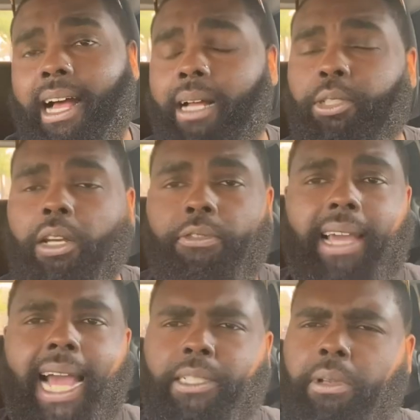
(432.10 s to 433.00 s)
So if you
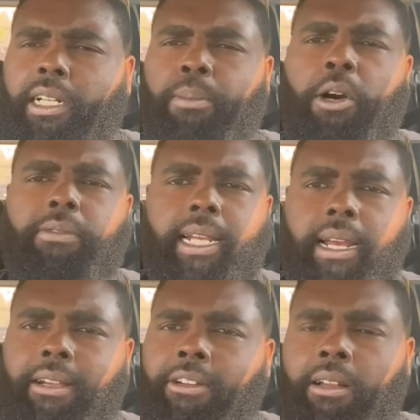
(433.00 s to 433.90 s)
guys want to come over
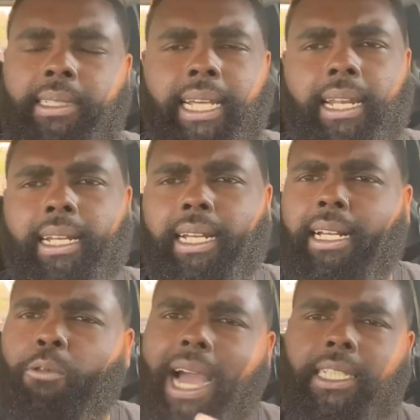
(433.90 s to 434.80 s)
there, you know what I'm saying,
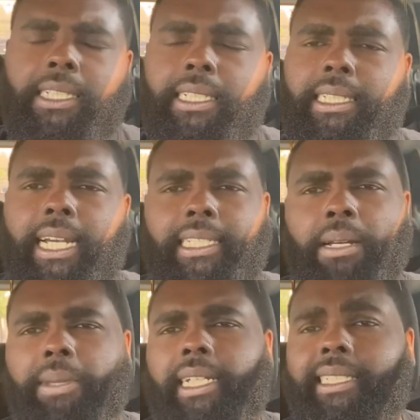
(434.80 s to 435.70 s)
and watch us discuss
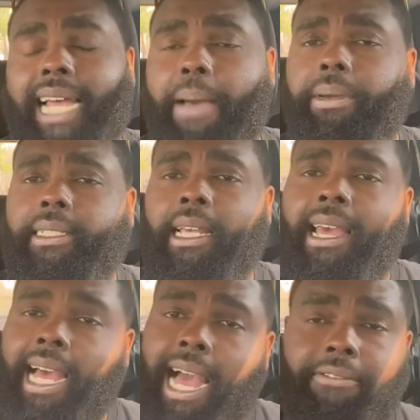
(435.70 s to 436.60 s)
some of these topics,
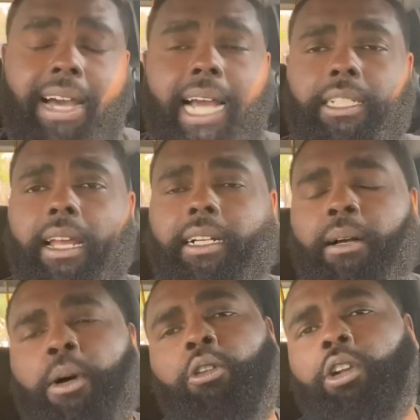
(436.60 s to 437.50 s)
I advise y'all to
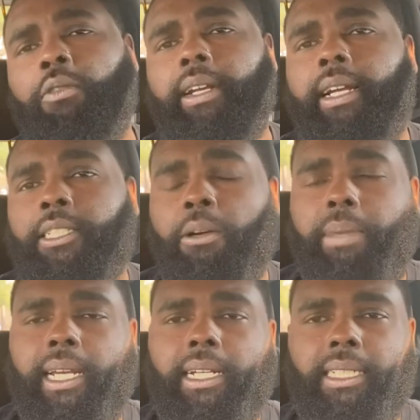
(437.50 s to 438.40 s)
come on over there. It's going to
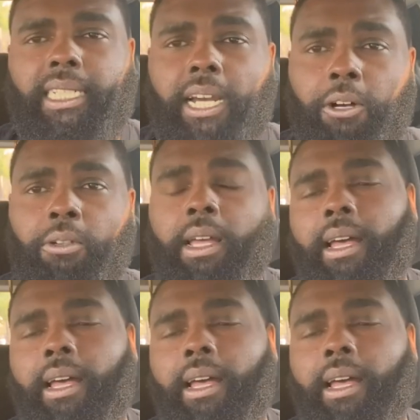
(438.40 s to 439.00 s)
be a good show.